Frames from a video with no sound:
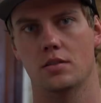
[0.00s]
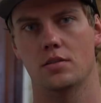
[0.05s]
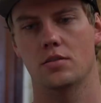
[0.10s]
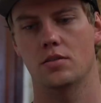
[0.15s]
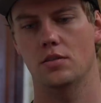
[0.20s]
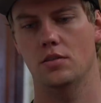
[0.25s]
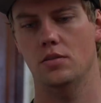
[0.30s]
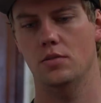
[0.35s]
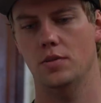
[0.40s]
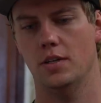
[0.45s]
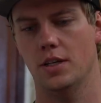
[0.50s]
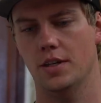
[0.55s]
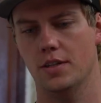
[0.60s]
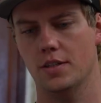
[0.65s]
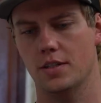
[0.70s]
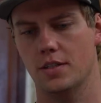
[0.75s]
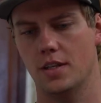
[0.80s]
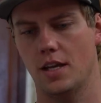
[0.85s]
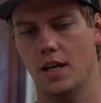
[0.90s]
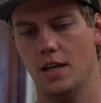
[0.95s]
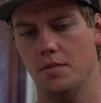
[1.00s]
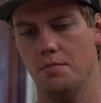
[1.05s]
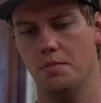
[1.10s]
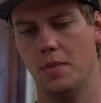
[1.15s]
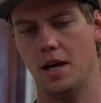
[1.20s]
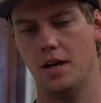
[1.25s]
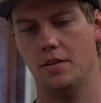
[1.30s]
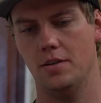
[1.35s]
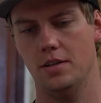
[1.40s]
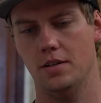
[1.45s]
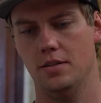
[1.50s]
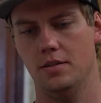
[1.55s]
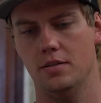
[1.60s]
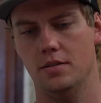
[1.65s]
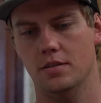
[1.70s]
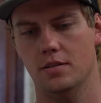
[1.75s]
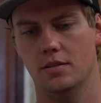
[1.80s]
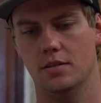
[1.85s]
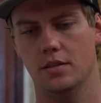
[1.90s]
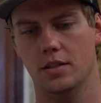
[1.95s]
So we got the sight mounted,
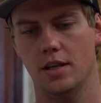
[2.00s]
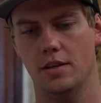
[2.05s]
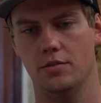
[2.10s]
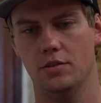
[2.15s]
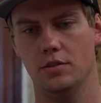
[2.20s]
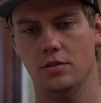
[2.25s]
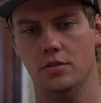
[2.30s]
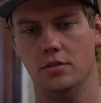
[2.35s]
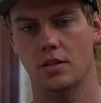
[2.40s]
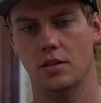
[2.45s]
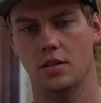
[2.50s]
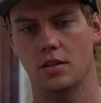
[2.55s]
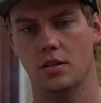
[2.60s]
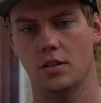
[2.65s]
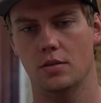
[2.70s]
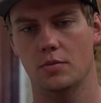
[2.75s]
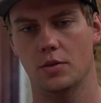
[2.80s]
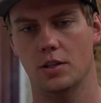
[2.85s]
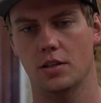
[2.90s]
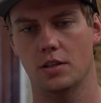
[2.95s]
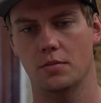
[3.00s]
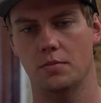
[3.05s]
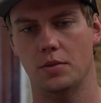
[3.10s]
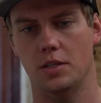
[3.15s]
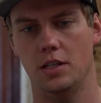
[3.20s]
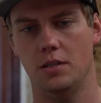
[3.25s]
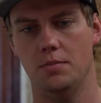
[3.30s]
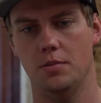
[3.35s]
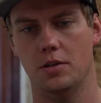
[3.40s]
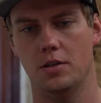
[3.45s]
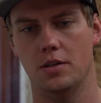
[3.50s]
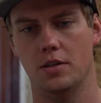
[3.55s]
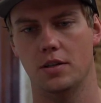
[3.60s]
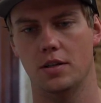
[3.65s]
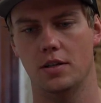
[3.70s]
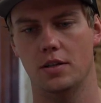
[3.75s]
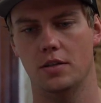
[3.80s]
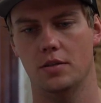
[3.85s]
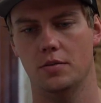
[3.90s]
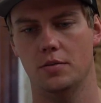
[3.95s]
leveled. We got the peep on
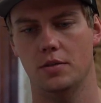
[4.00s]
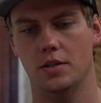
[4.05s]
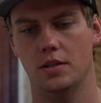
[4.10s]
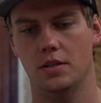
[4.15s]
there.